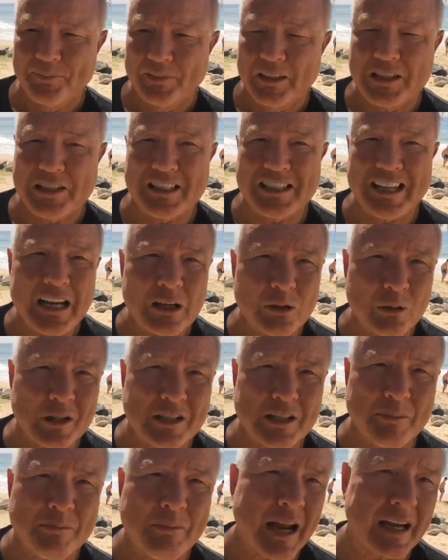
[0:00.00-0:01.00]
The
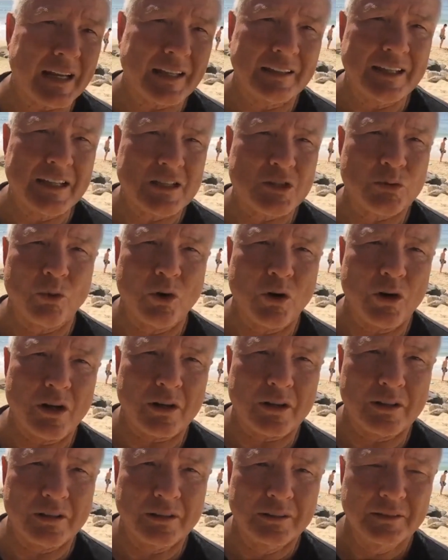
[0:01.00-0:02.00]
secret to making this
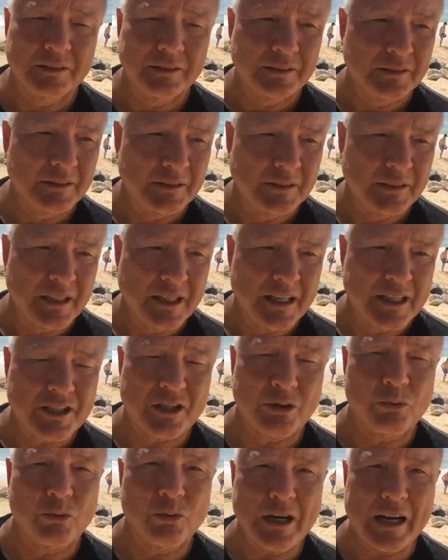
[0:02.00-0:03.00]
work is
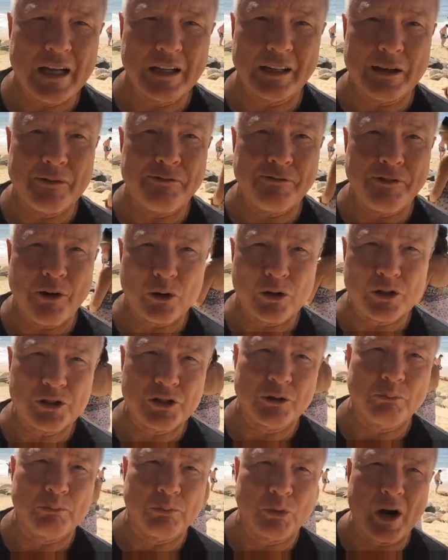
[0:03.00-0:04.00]
to really
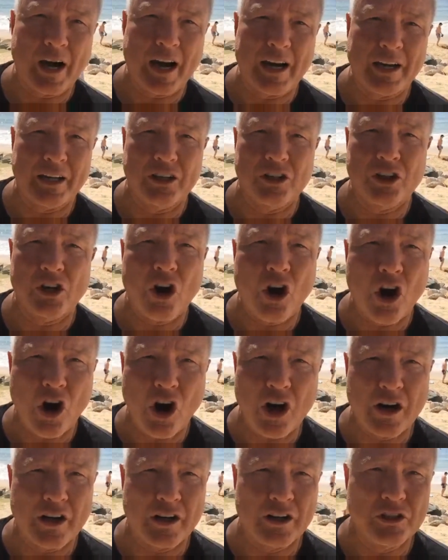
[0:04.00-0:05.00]
focus your brain and your
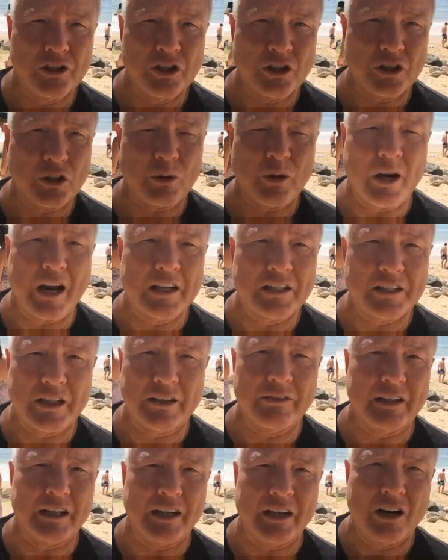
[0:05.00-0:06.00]
heart and your
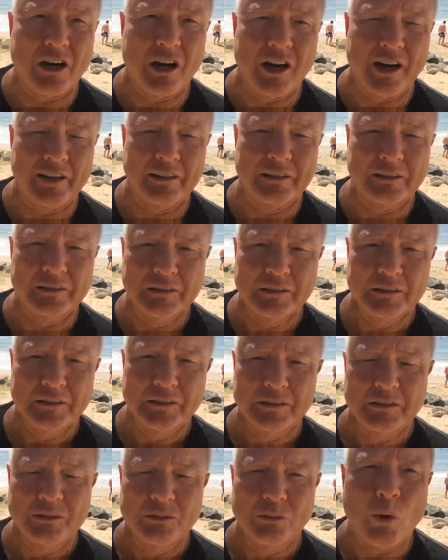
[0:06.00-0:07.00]
creativity on
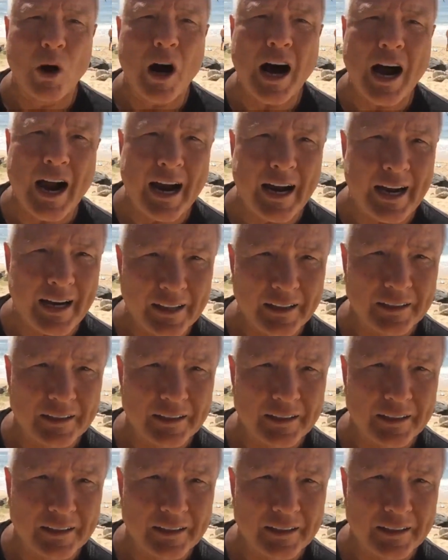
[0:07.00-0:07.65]
why.